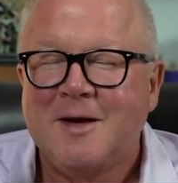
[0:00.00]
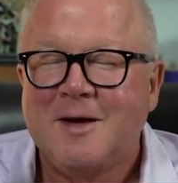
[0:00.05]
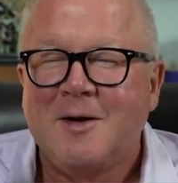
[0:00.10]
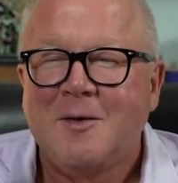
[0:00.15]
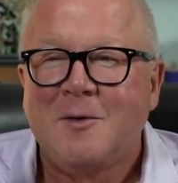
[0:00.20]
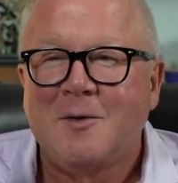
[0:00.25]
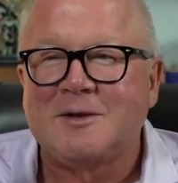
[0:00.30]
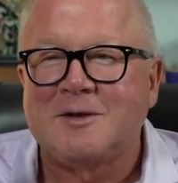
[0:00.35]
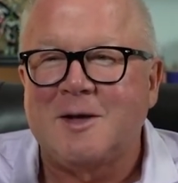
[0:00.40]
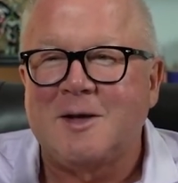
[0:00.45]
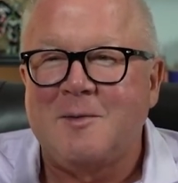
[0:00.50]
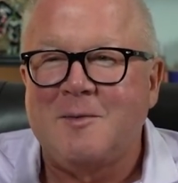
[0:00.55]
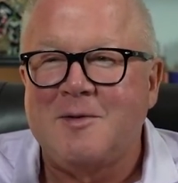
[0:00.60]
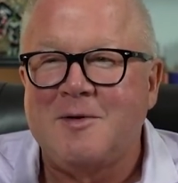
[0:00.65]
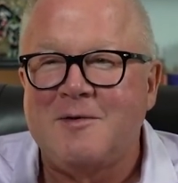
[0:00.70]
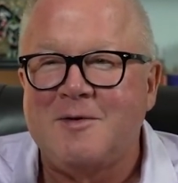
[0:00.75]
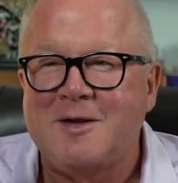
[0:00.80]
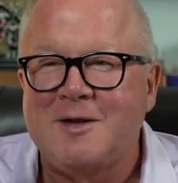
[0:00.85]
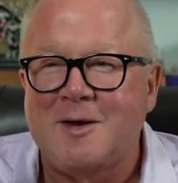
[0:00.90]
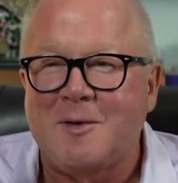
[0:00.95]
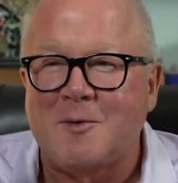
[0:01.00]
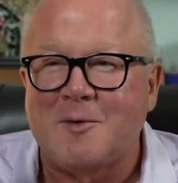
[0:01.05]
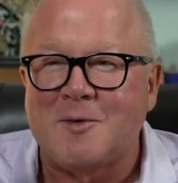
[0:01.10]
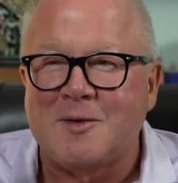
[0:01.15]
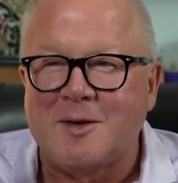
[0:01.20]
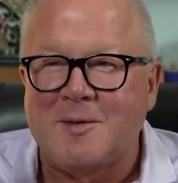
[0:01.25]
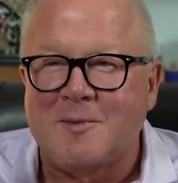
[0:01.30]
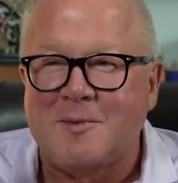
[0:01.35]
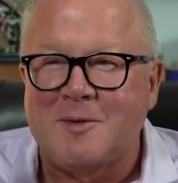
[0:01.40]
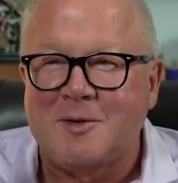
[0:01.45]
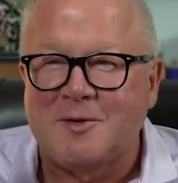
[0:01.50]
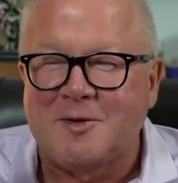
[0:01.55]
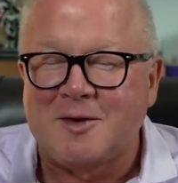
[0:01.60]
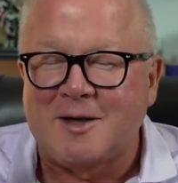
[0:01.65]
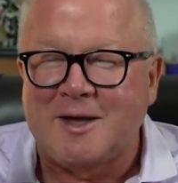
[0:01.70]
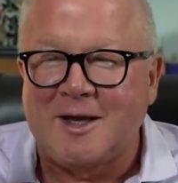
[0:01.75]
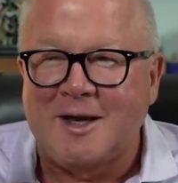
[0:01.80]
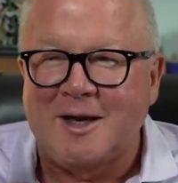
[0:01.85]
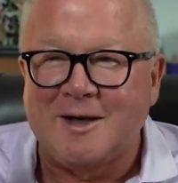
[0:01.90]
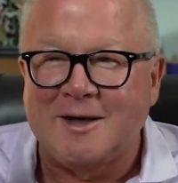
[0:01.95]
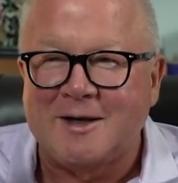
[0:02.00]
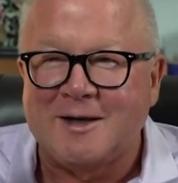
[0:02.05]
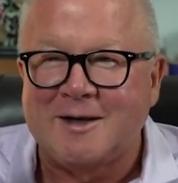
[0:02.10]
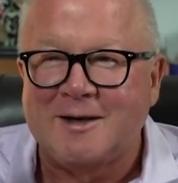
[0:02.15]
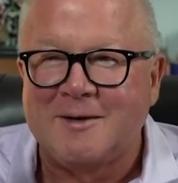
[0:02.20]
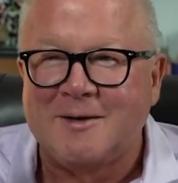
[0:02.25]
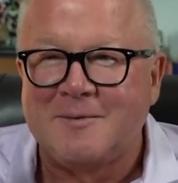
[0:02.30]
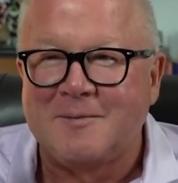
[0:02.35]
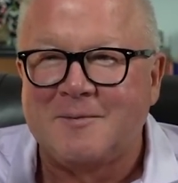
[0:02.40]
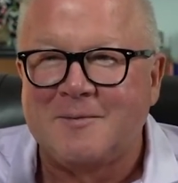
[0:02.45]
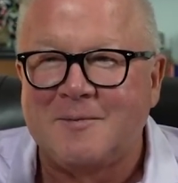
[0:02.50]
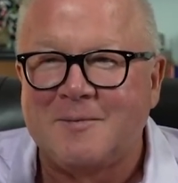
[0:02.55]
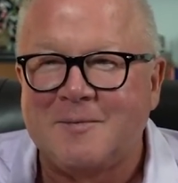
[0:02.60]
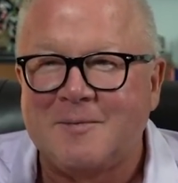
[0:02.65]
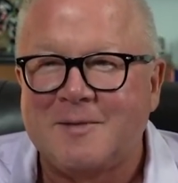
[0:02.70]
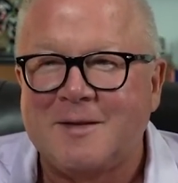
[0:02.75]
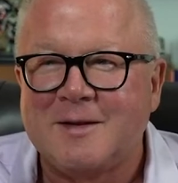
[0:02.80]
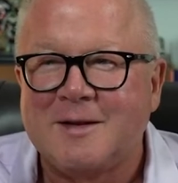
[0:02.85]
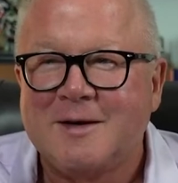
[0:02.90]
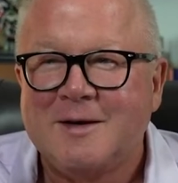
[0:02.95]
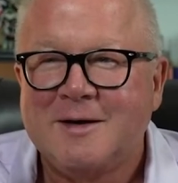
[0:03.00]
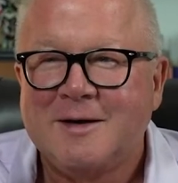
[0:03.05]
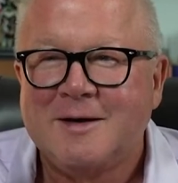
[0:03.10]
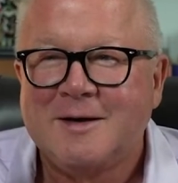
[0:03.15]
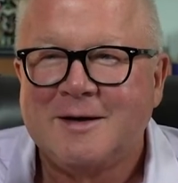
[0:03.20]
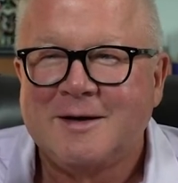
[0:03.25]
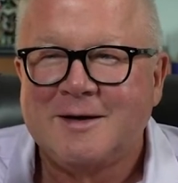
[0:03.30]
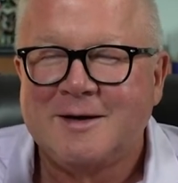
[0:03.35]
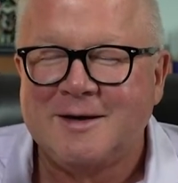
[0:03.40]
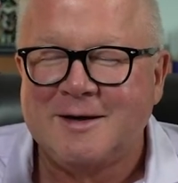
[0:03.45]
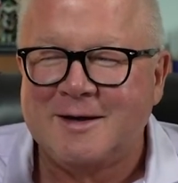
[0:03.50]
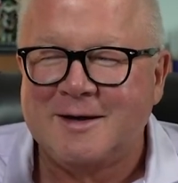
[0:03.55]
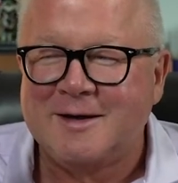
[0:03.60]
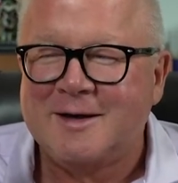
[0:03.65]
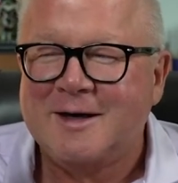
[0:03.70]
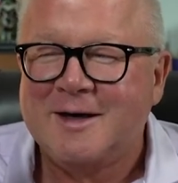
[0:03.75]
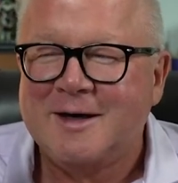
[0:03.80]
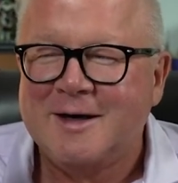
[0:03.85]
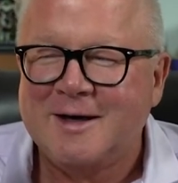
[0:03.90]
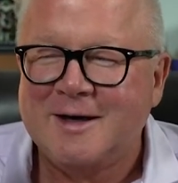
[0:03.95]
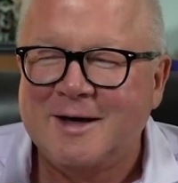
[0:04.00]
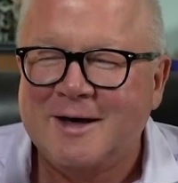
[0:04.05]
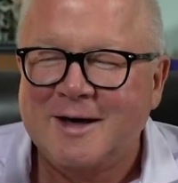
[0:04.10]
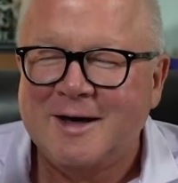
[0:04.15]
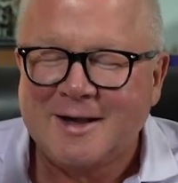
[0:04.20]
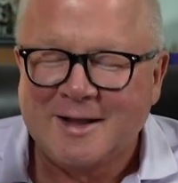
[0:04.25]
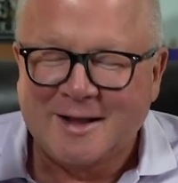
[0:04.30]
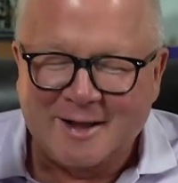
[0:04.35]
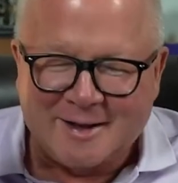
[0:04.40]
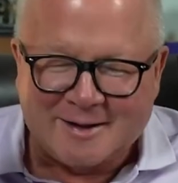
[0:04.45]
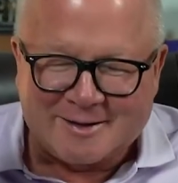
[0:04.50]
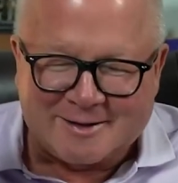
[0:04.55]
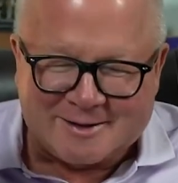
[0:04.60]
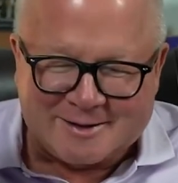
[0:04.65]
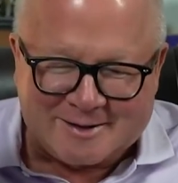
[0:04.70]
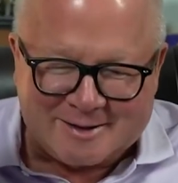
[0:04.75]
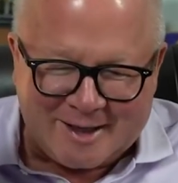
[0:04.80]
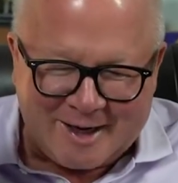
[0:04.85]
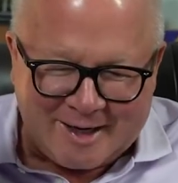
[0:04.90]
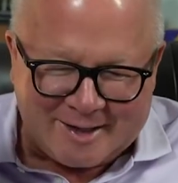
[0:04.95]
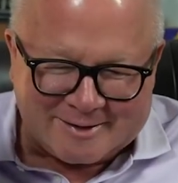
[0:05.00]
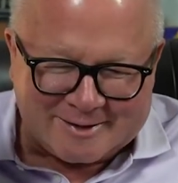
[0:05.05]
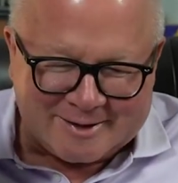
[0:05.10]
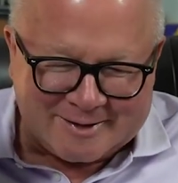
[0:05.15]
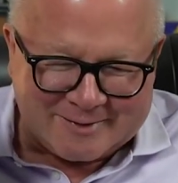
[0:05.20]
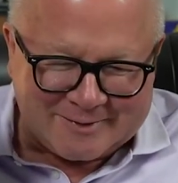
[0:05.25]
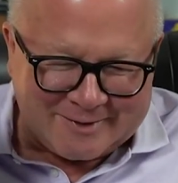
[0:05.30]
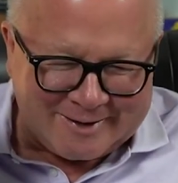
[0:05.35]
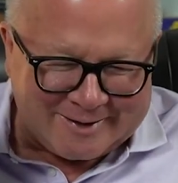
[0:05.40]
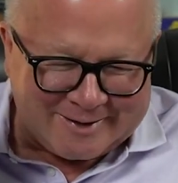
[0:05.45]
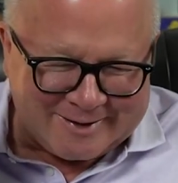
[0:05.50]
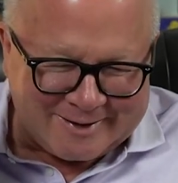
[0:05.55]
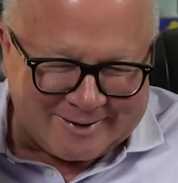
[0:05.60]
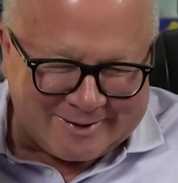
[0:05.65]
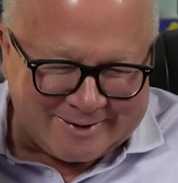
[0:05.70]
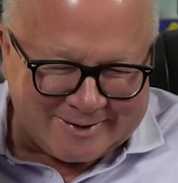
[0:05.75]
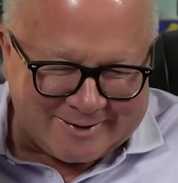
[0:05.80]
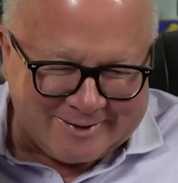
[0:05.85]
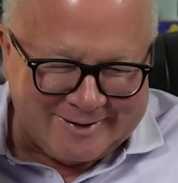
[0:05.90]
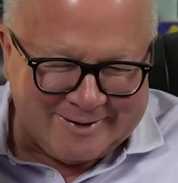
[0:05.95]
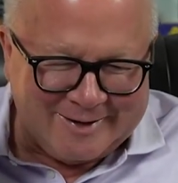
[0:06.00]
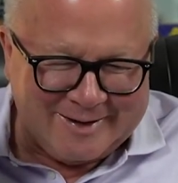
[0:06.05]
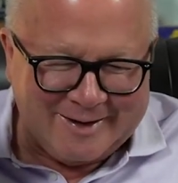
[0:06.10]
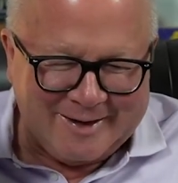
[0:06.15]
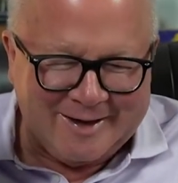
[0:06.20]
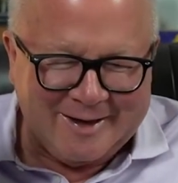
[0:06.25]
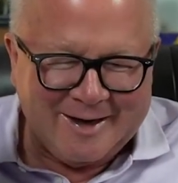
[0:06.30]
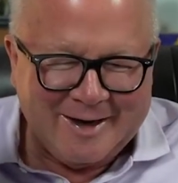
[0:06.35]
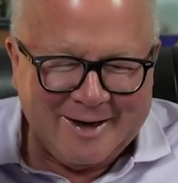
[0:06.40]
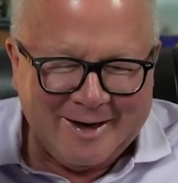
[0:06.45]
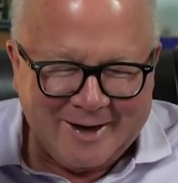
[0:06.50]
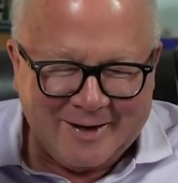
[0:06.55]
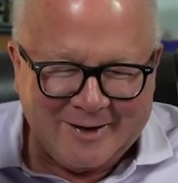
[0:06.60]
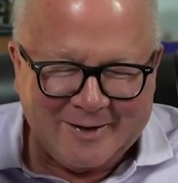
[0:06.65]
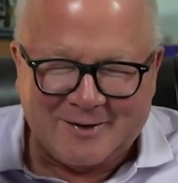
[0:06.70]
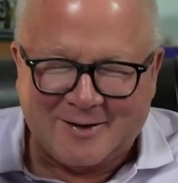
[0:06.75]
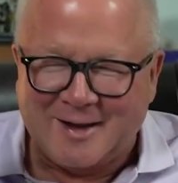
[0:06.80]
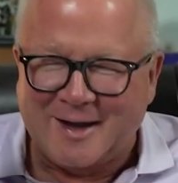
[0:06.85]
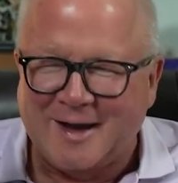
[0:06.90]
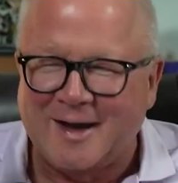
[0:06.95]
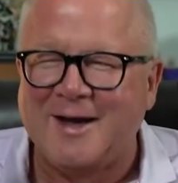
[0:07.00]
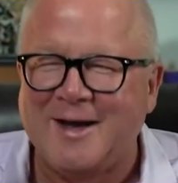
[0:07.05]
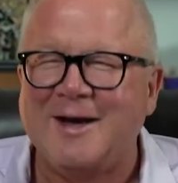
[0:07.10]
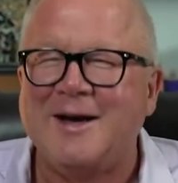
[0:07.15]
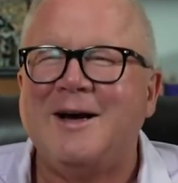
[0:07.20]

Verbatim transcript: What's that movie that where they built the cake? Isn't that Napoleon Dynamite, right? Well, that's Jackson right there. I built the cake.